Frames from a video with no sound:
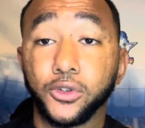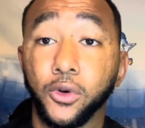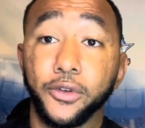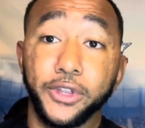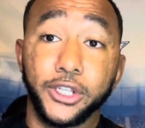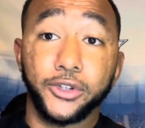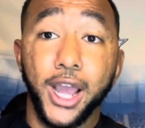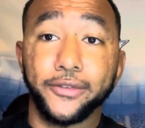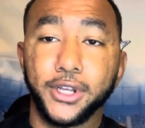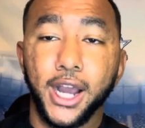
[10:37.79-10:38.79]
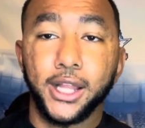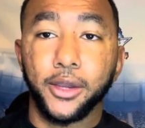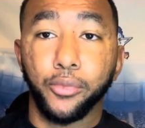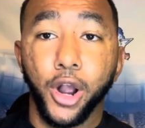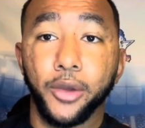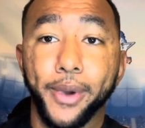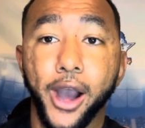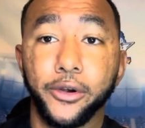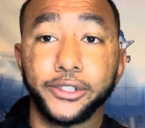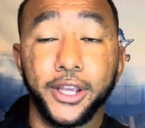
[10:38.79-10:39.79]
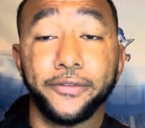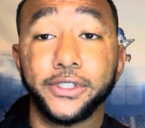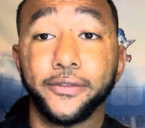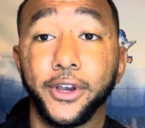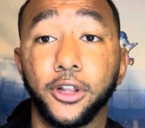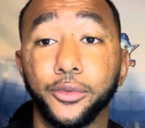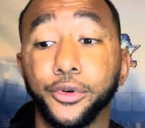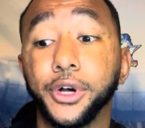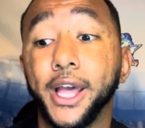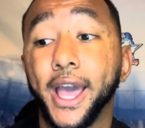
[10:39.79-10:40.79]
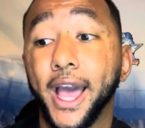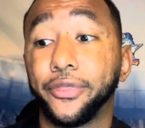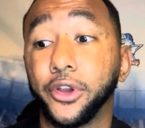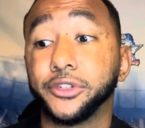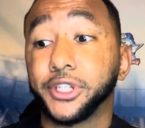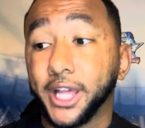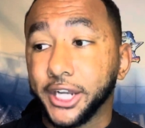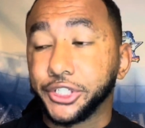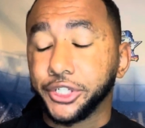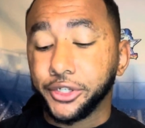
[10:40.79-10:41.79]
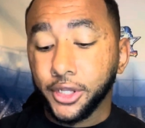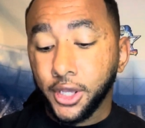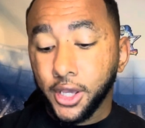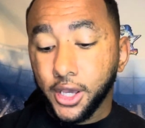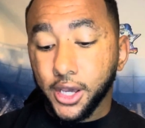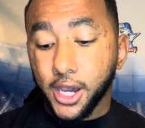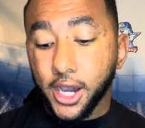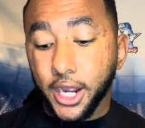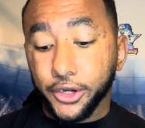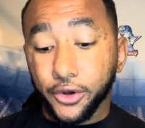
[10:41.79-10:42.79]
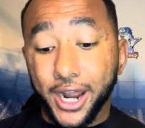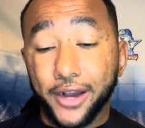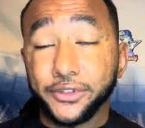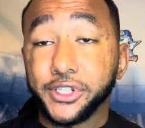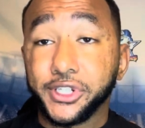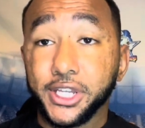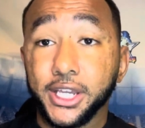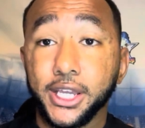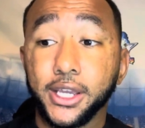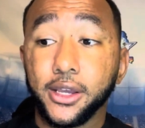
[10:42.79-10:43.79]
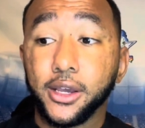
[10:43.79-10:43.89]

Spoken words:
or if they draft a guy like Brock Bowers, if he's available at their selection. You're going to have to see